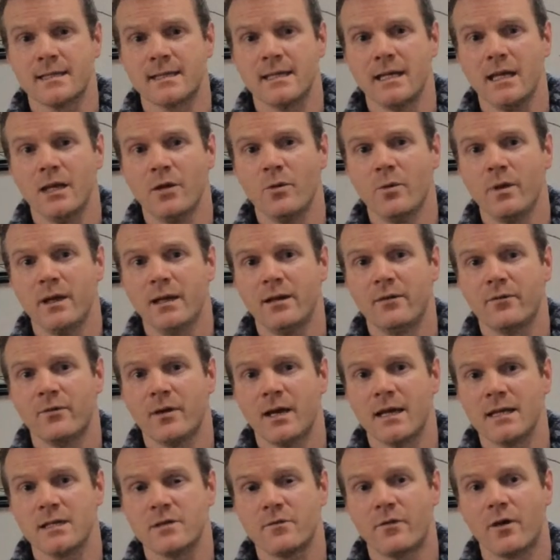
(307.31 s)
seaweed
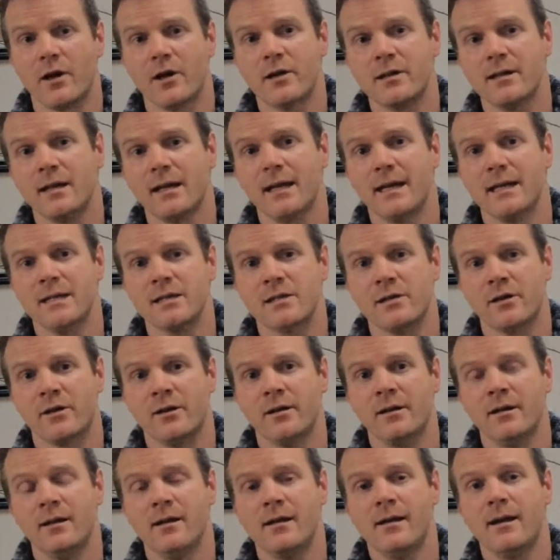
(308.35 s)
as fertilizer,
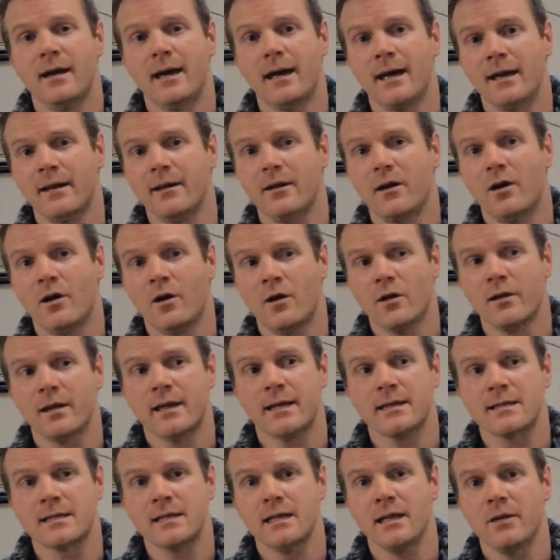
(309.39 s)
and all
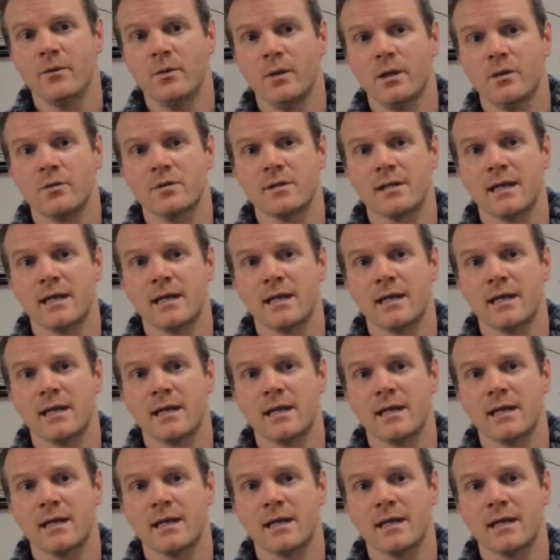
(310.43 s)
that seaweed was